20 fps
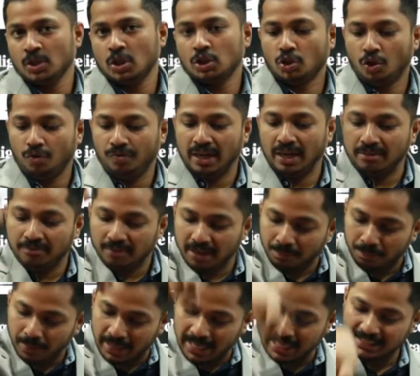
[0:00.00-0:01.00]
So when we
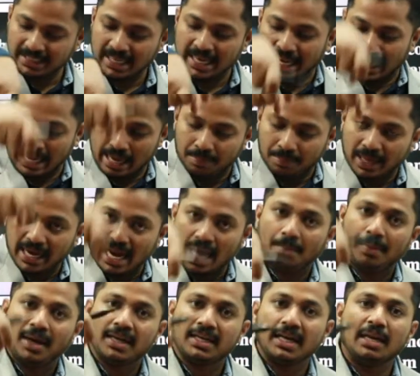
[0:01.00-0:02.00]
place a
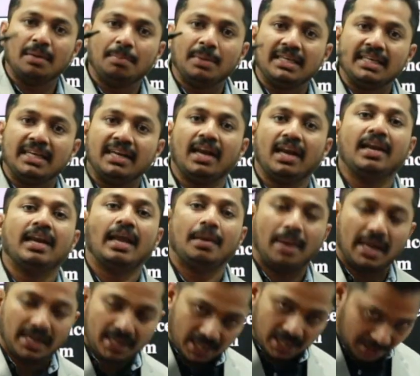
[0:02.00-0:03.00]
paramagnetic material in a
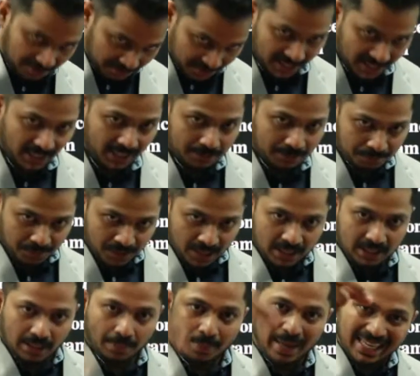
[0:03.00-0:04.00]
magnetic field,
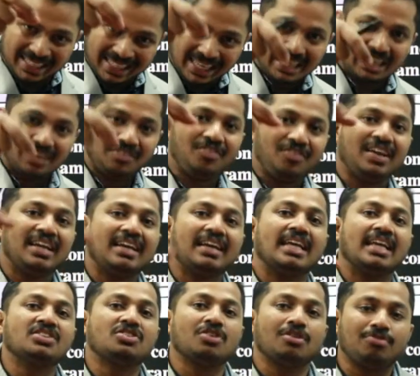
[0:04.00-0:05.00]
the magnetic field
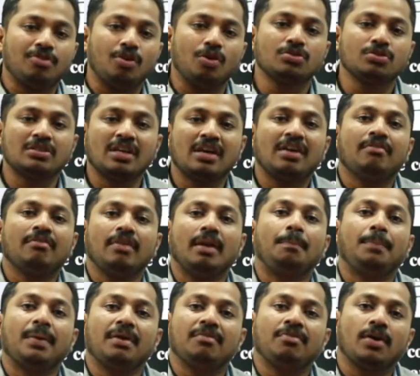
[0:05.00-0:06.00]
lines of force will
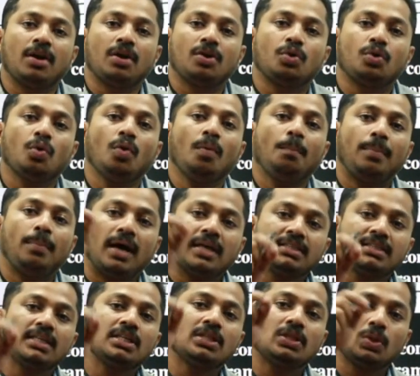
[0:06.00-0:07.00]
prefer to
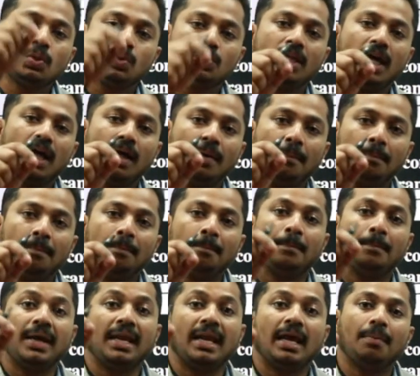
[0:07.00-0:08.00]
passing through the
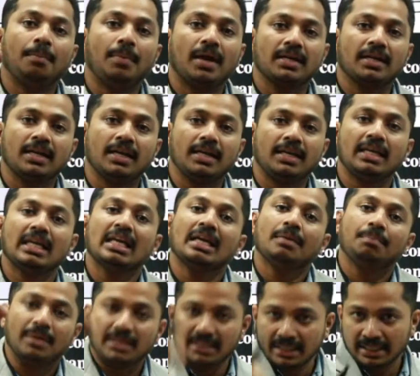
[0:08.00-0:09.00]

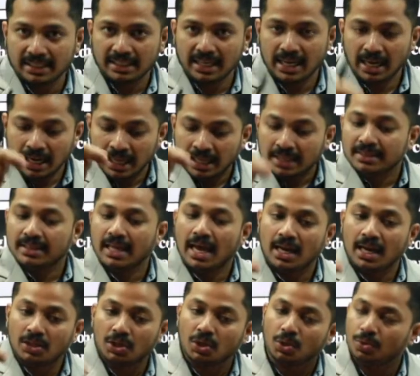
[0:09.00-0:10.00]
paramagnetic material
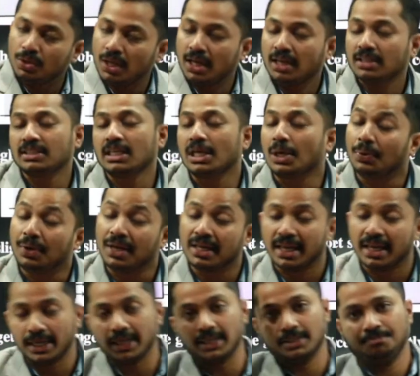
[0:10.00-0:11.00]
than through the
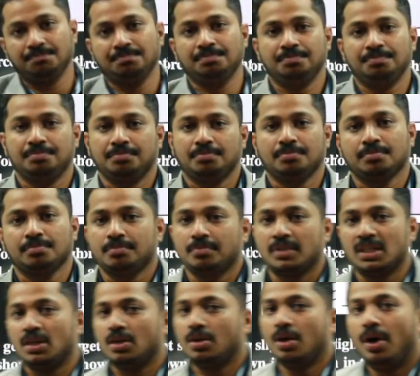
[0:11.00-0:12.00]
surrounding air.
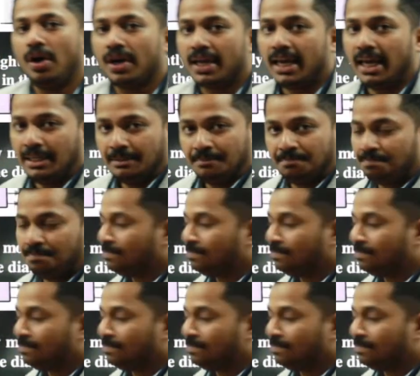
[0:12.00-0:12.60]
Okay.